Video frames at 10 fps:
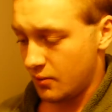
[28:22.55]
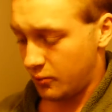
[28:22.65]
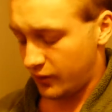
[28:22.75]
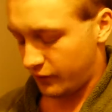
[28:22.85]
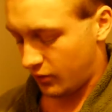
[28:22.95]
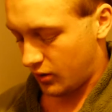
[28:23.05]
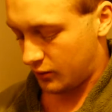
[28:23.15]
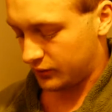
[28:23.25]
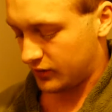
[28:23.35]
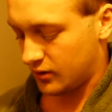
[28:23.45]

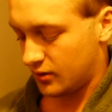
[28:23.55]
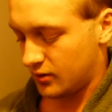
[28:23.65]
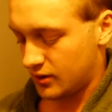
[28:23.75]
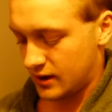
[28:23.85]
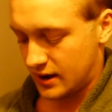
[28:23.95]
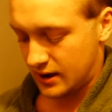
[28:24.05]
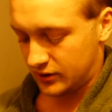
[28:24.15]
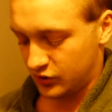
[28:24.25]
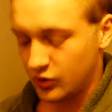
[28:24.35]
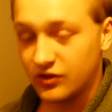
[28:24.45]
ohms here,
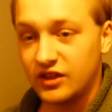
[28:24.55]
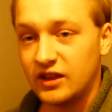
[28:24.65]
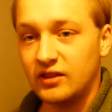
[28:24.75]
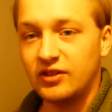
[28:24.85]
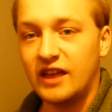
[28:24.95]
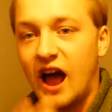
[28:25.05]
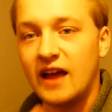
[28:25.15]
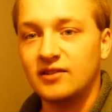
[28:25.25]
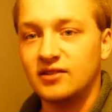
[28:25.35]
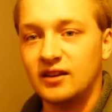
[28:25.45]
and you get the
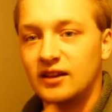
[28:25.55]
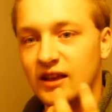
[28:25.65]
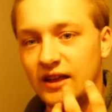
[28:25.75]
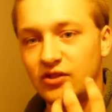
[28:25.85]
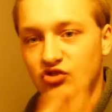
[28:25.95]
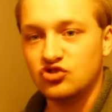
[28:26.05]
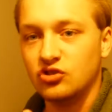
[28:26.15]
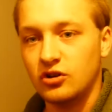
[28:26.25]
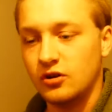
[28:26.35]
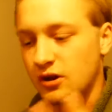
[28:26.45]
icing and the
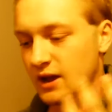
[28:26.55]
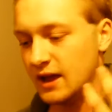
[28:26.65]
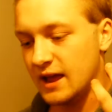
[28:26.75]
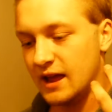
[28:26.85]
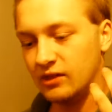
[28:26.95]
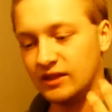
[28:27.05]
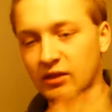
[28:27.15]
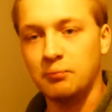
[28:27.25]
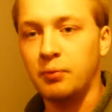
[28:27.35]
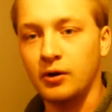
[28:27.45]
sugar and like
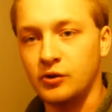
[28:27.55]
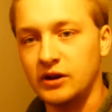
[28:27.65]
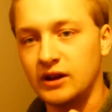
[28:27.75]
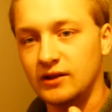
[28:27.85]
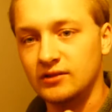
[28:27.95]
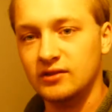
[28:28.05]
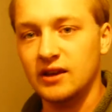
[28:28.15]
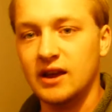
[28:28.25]
the butteriness,